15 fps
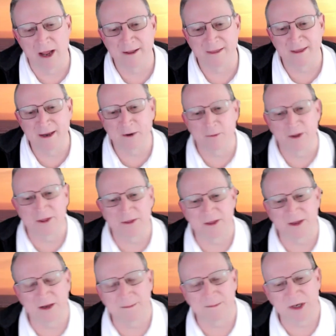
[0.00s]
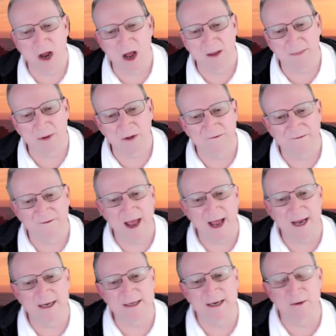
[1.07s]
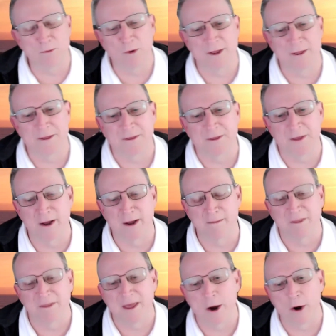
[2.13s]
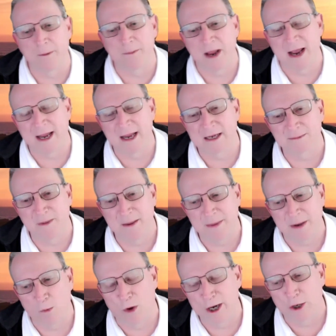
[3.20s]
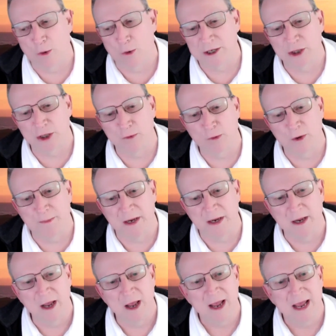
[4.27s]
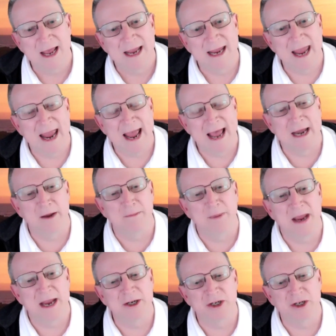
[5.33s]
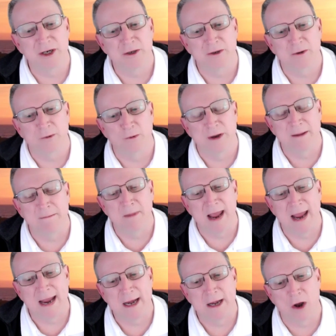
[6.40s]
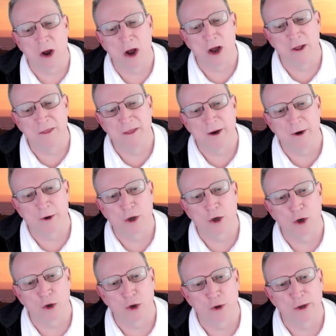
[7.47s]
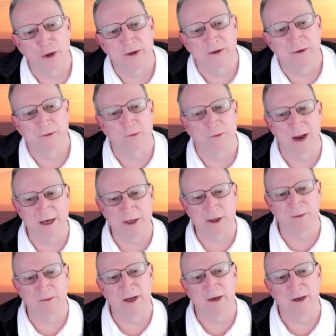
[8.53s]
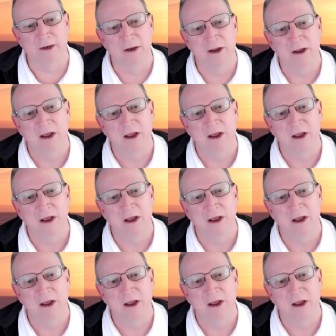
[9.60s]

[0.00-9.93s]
I think with the abscopal effect and with therapy, I guess maybe one question would be, can a patient remain on their current regimen